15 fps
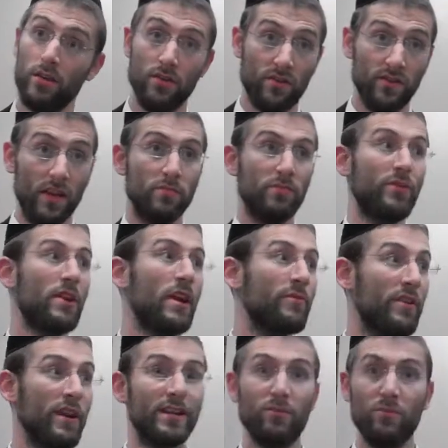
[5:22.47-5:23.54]
You said it before the
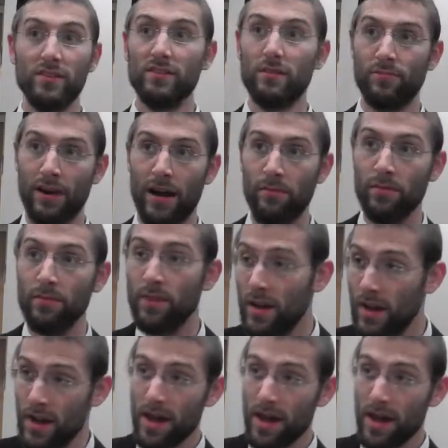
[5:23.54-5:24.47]
nechtam, what's the problem?